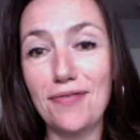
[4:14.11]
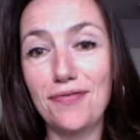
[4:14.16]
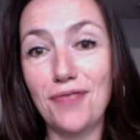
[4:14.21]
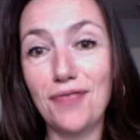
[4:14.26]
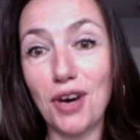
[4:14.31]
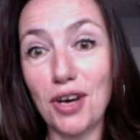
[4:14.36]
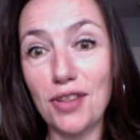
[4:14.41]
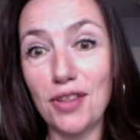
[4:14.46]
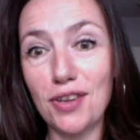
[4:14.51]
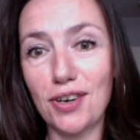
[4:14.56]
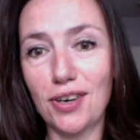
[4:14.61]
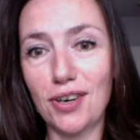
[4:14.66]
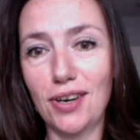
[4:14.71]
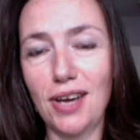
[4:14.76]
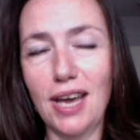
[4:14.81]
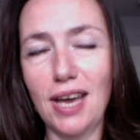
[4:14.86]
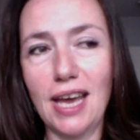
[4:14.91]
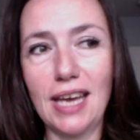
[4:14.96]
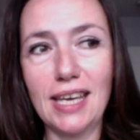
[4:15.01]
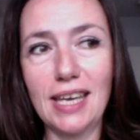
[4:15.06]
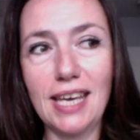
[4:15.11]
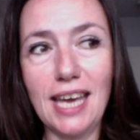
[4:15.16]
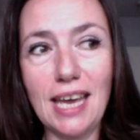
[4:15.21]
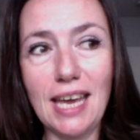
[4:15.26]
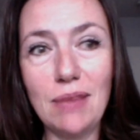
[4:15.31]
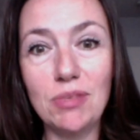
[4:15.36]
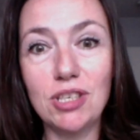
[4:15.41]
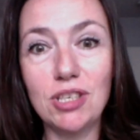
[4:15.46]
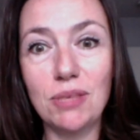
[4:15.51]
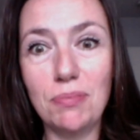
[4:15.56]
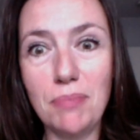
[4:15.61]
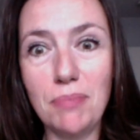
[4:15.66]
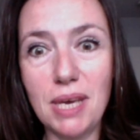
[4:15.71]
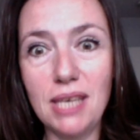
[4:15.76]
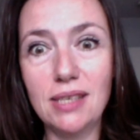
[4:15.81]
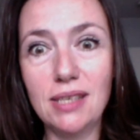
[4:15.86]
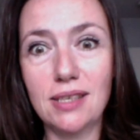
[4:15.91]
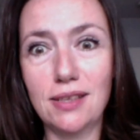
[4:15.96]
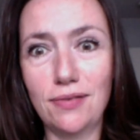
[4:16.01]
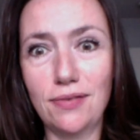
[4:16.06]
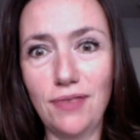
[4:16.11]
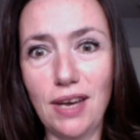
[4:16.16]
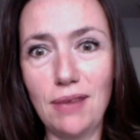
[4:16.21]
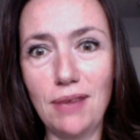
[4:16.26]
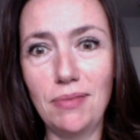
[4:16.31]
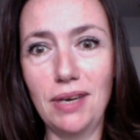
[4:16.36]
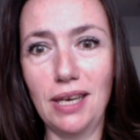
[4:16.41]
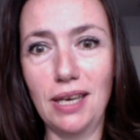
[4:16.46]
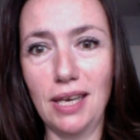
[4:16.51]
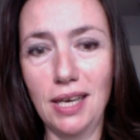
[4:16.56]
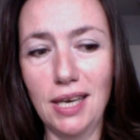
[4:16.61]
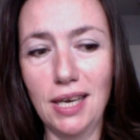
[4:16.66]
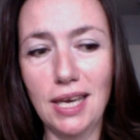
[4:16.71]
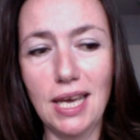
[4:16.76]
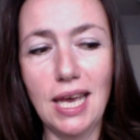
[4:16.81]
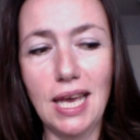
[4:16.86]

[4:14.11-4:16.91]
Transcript: father uh, came to meet the family,